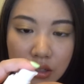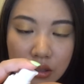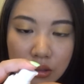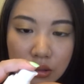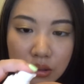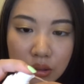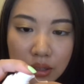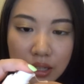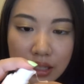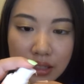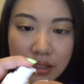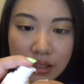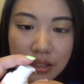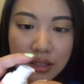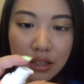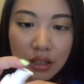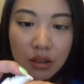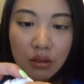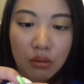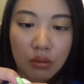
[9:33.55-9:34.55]
So let's
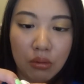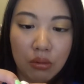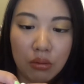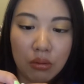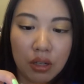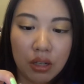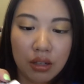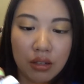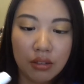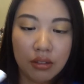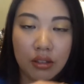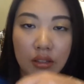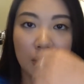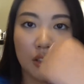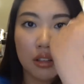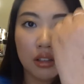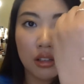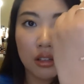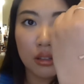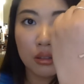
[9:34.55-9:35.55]
see. Oh,
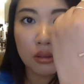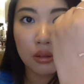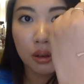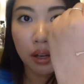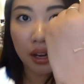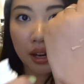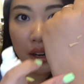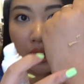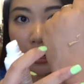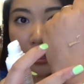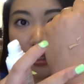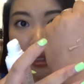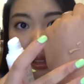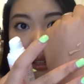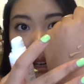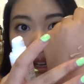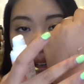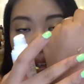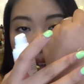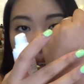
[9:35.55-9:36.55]
so here is a
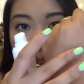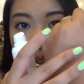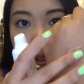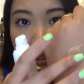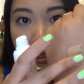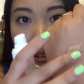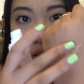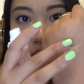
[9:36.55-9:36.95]
color.